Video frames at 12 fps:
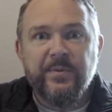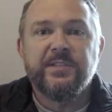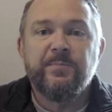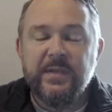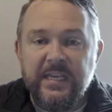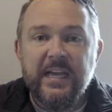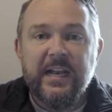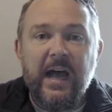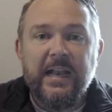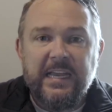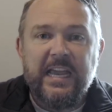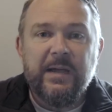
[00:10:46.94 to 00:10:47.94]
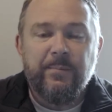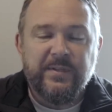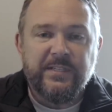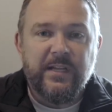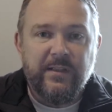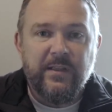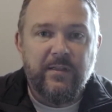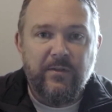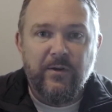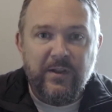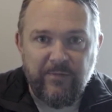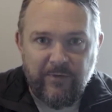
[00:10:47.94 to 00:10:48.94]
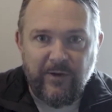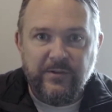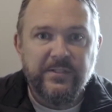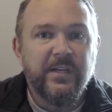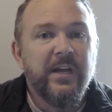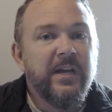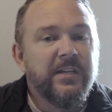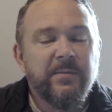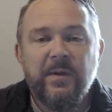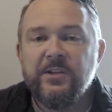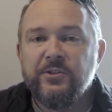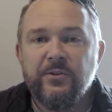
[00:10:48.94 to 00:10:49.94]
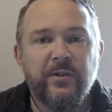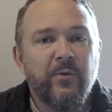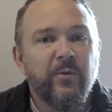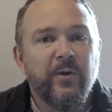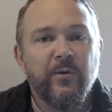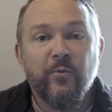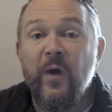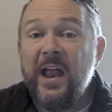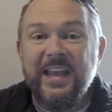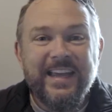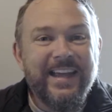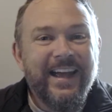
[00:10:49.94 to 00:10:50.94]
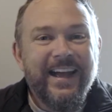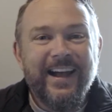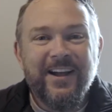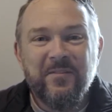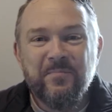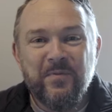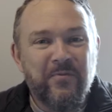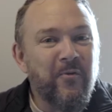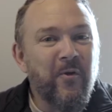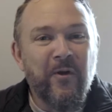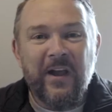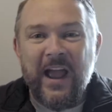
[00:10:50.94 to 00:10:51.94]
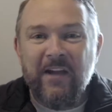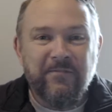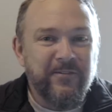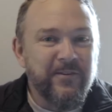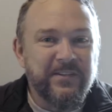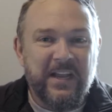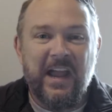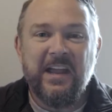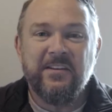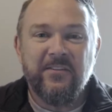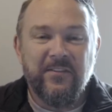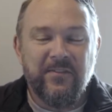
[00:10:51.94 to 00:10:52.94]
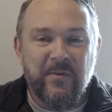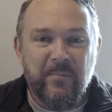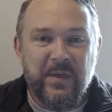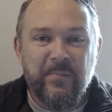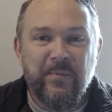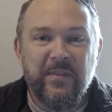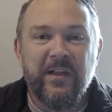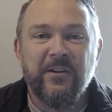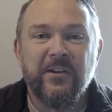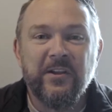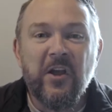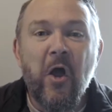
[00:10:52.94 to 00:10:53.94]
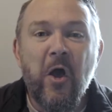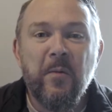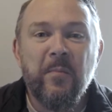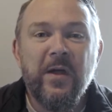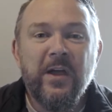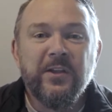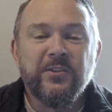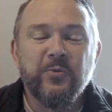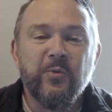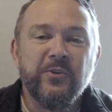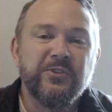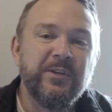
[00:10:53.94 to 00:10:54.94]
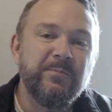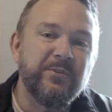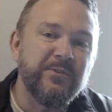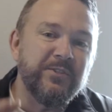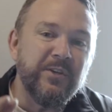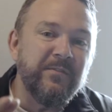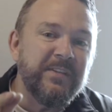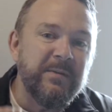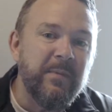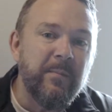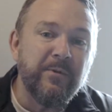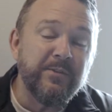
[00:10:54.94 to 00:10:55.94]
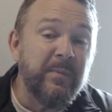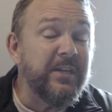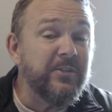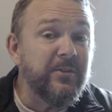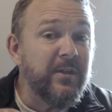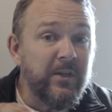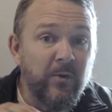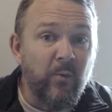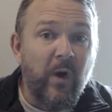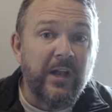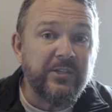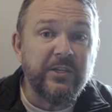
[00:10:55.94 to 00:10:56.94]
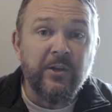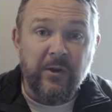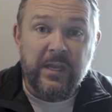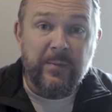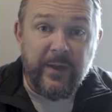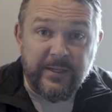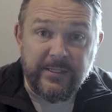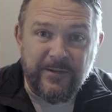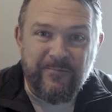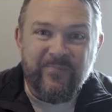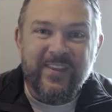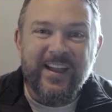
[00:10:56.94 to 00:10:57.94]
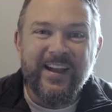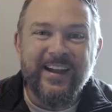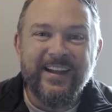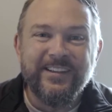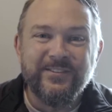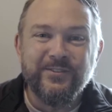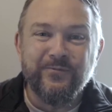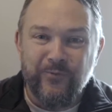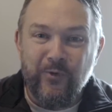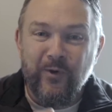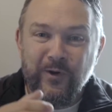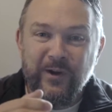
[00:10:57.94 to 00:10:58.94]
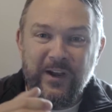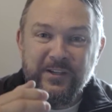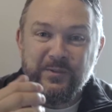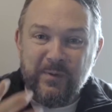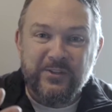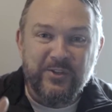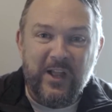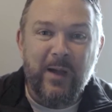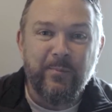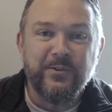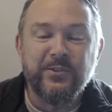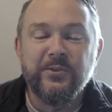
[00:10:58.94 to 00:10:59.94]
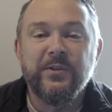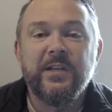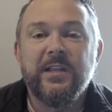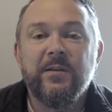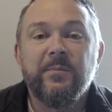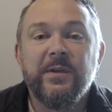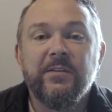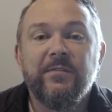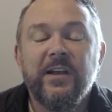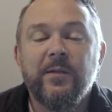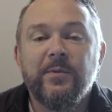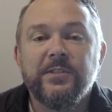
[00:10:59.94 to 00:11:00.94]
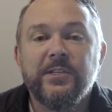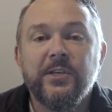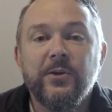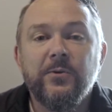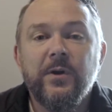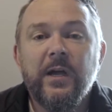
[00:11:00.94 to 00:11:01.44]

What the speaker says: begin on campus on the 31st to make sure that we're ready before and after to handle the people that are going to come to worship. So serve team members, make sure that you're watching your emails for a special opportunity that will be available to you